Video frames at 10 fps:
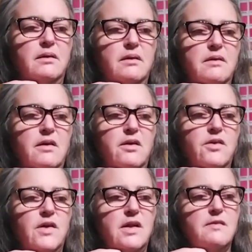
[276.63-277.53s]
So
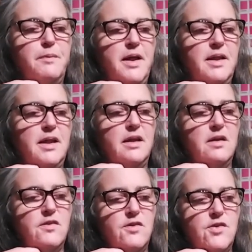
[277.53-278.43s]
it's probably
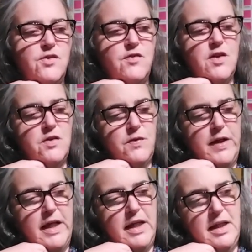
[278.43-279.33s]
closer to view
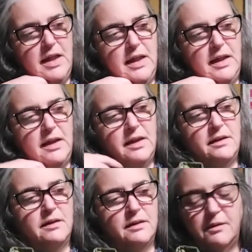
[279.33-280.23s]
A,
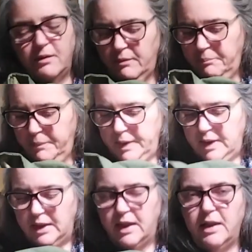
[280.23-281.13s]

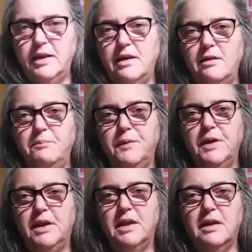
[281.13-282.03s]
but I didn't
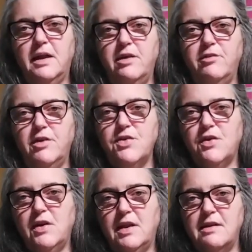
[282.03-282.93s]
put the covers
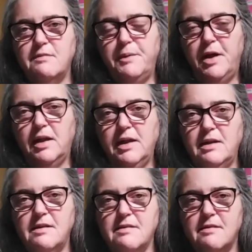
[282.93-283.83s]
on these
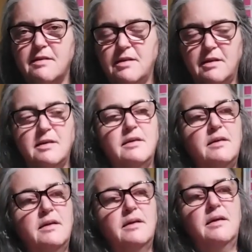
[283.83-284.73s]
pockets.
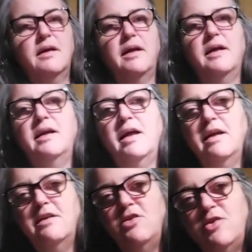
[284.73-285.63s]
And
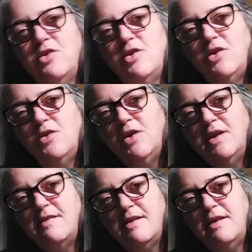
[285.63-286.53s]
as you can
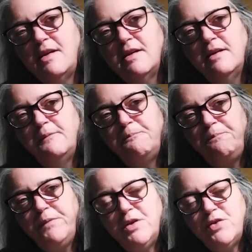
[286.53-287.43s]
see,
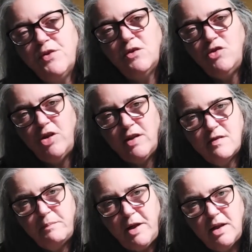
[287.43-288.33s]
there's no chest
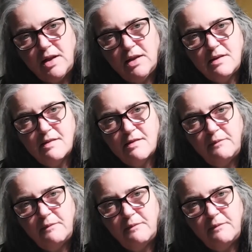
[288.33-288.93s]
pockets.